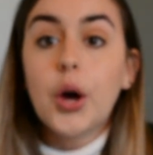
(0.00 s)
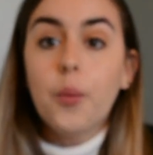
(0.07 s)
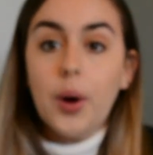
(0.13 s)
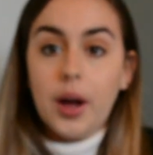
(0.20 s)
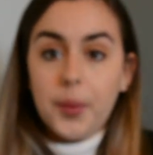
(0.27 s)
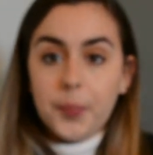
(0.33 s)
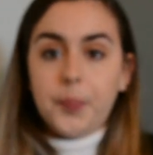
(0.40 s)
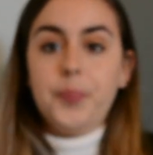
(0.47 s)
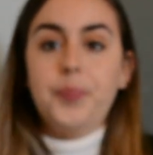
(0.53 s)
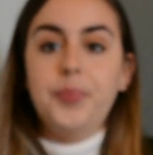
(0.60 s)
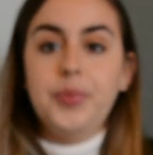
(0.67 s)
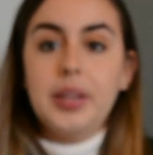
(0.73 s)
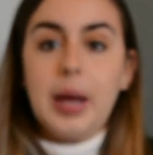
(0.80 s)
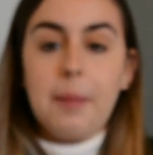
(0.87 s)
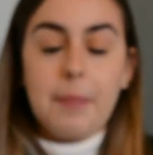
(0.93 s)
well,
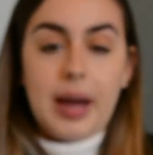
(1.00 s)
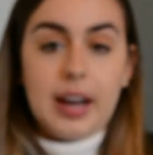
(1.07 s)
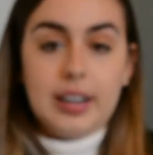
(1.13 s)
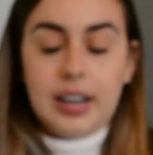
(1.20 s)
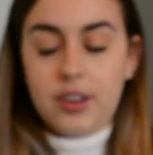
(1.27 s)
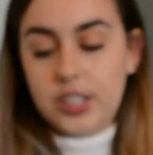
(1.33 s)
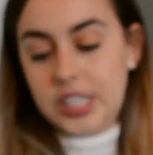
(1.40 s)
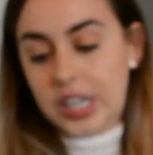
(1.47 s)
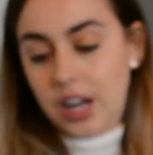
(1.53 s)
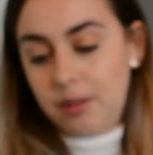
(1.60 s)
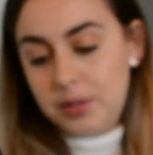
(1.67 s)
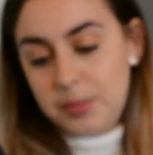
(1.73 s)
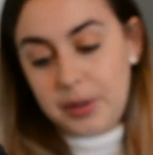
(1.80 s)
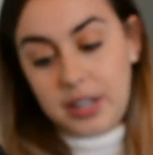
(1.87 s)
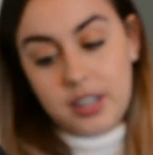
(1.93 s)
I'm back now, it
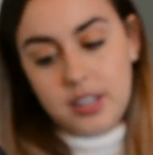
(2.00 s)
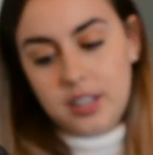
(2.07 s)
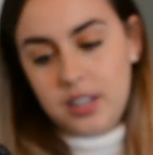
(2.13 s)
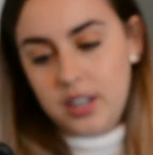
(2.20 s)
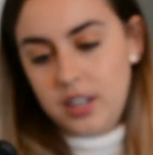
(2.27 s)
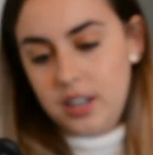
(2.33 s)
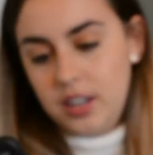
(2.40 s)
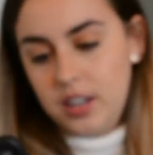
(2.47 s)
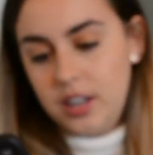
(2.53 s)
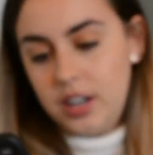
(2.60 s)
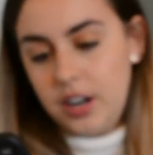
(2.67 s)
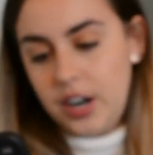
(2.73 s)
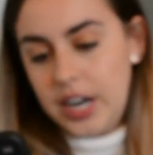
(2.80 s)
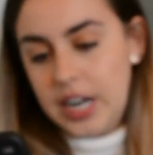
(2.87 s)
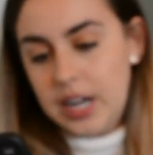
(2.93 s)
stopped, but
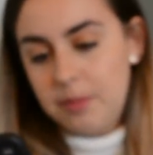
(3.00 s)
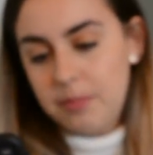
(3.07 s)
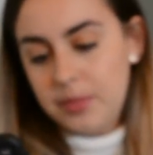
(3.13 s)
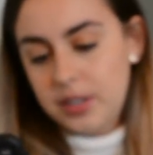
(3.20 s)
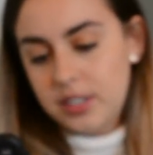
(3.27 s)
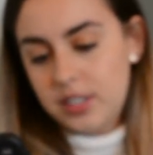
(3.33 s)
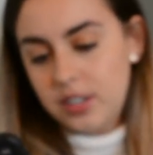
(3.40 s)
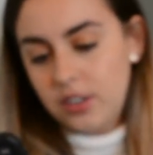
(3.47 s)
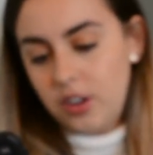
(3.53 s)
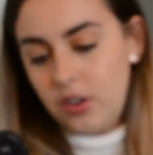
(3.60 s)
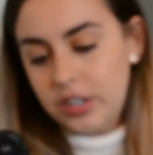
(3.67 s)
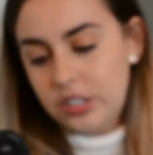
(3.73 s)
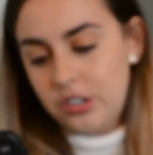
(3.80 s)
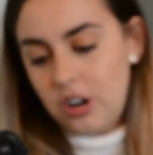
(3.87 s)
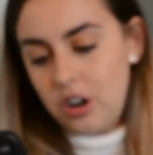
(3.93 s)
here I am, still
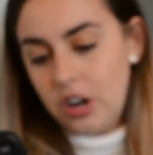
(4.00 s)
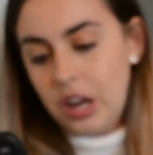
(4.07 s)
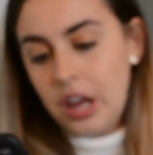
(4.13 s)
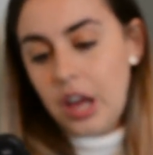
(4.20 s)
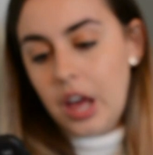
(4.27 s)
going strong.